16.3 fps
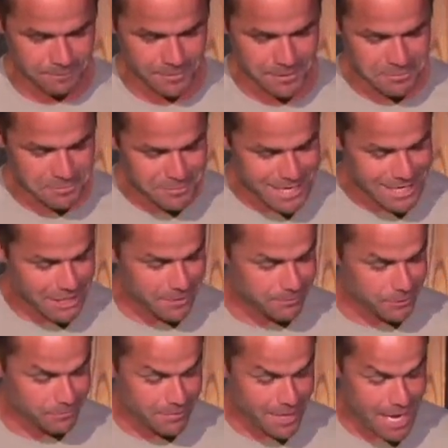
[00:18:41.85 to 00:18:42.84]
But make up
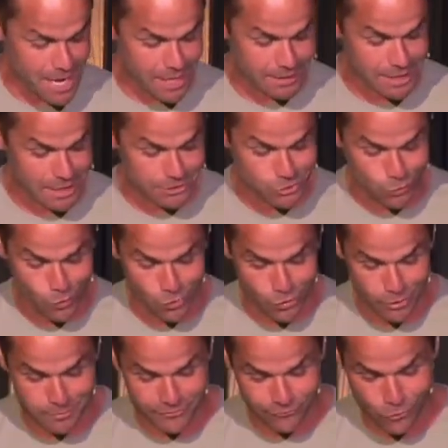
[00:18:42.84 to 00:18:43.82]
your mind not to
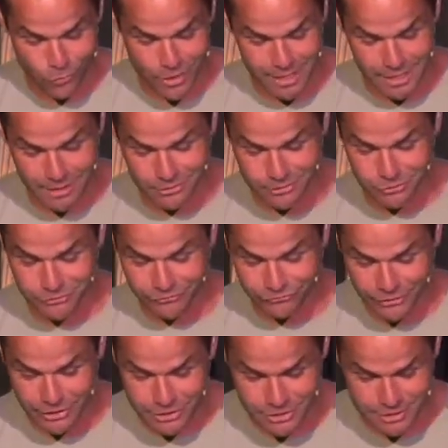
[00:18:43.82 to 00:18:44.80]
worry beforehand how you'll
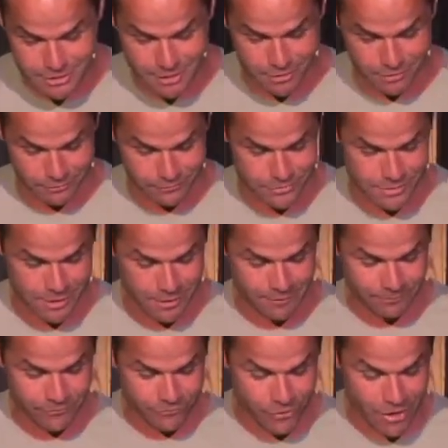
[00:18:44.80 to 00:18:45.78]
defend yourselves.
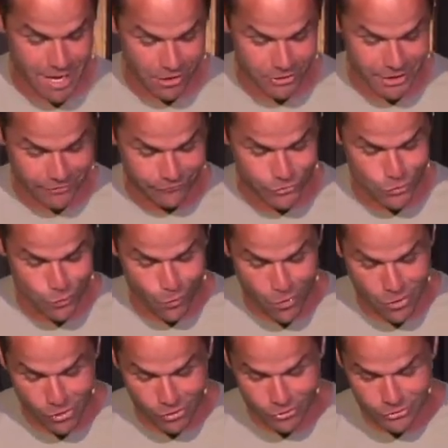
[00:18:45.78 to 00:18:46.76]
For I'll give you
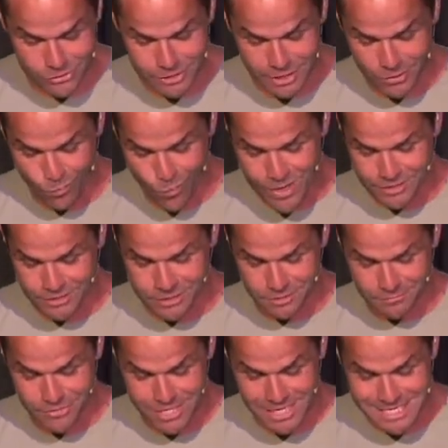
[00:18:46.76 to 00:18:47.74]
words and
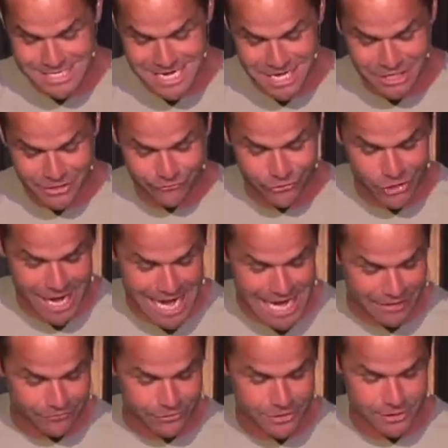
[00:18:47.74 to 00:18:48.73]
wisdom that none of your
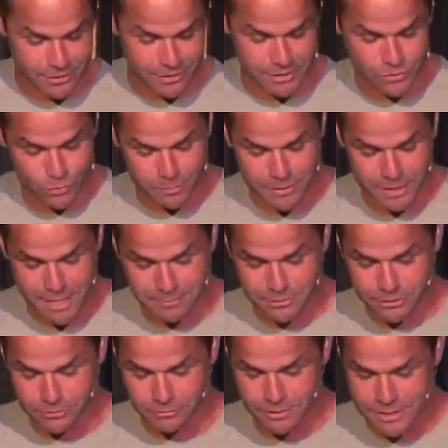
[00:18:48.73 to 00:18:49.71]
adversaries will be able
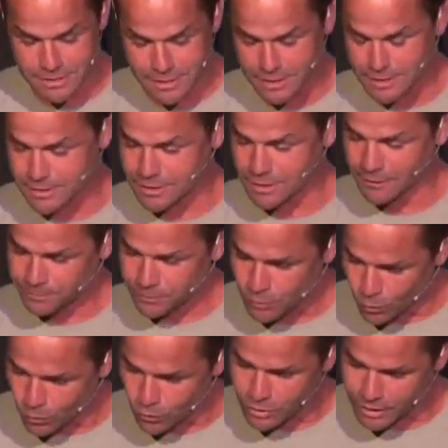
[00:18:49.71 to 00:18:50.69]
to resist
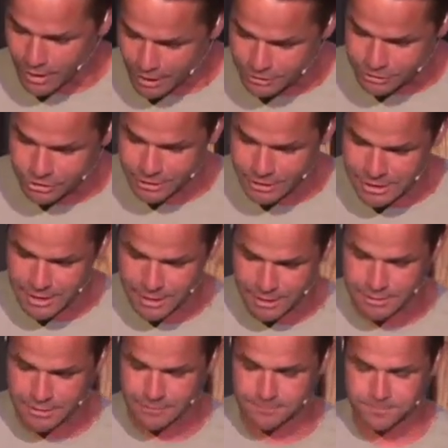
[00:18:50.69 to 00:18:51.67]
or
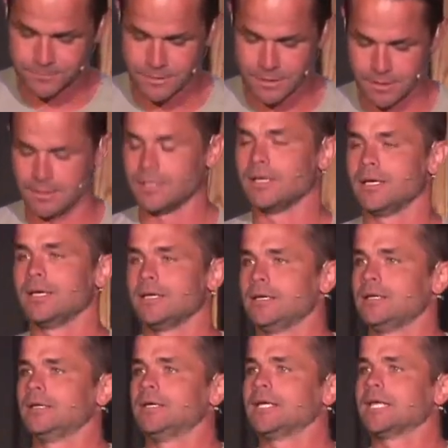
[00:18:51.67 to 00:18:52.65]
contradict.
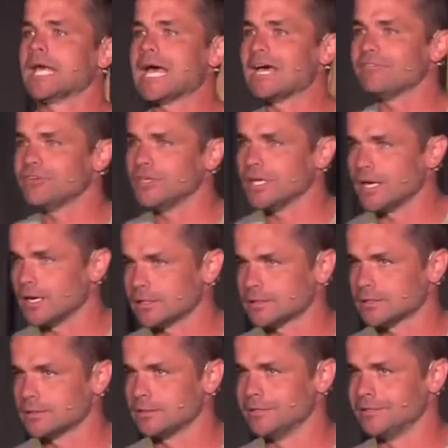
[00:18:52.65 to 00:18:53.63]
Caveat.